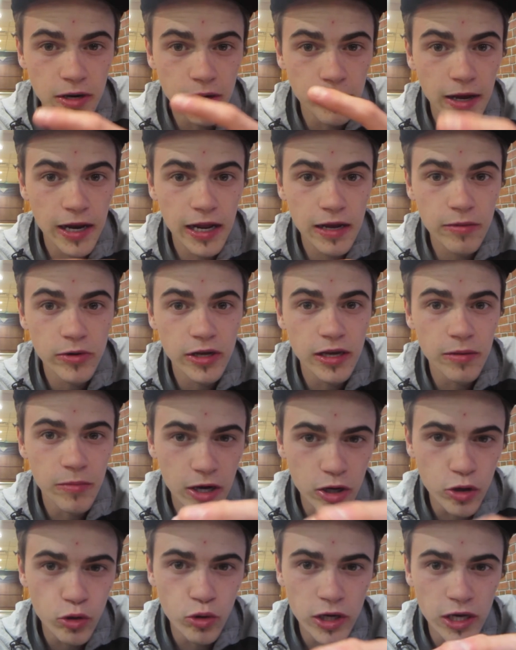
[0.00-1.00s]
but I'm unable to get
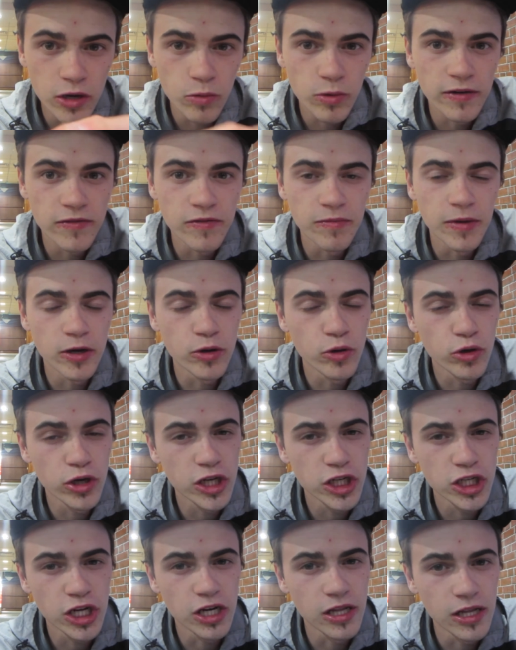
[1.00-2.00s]
my cooking one for my
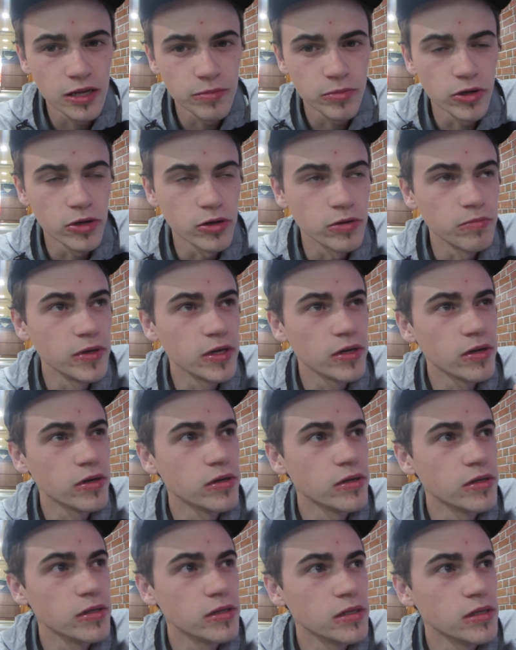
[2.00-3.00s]
cooking channel uploaded
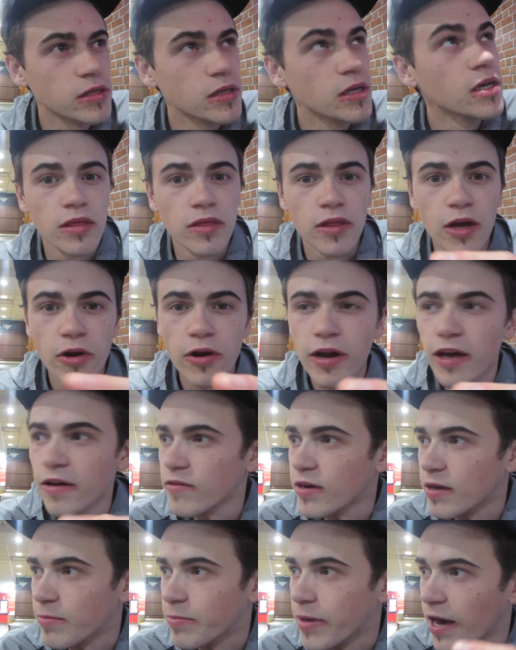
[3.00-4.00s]
because they don't
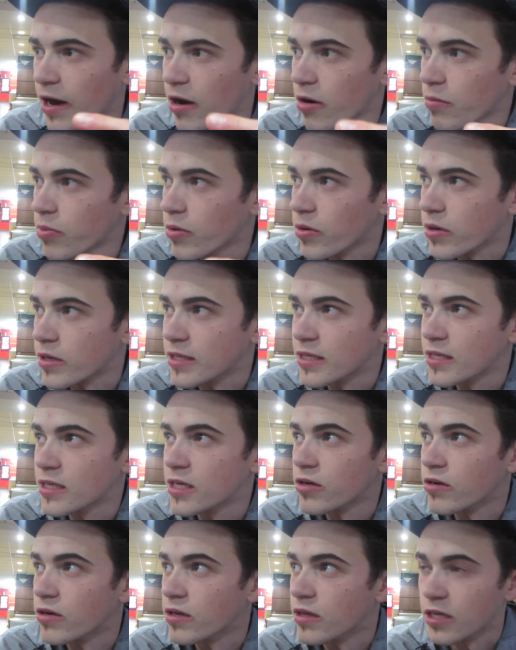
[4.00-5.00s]
have any PowerPoints
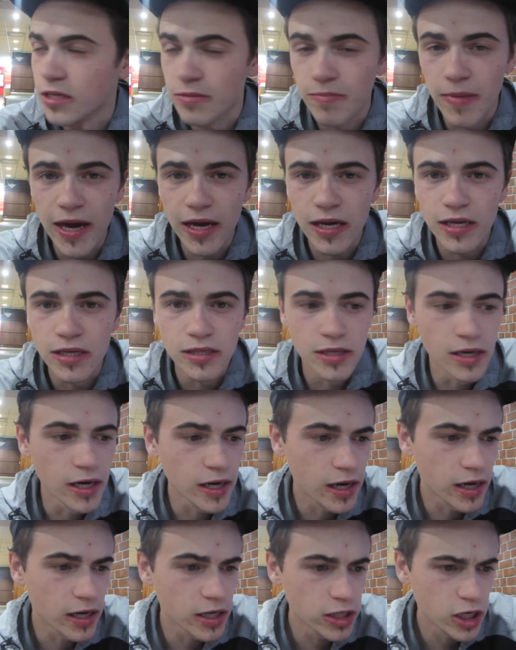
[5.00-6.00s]
here in this Macca's, and I
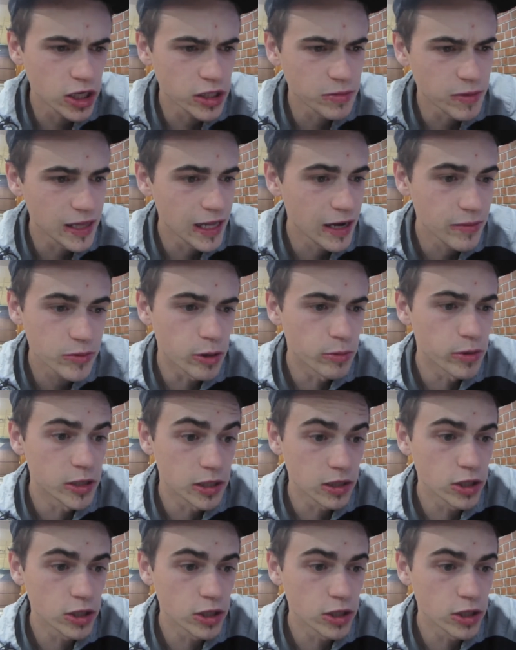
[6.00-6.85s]
can't charge my laptop. It's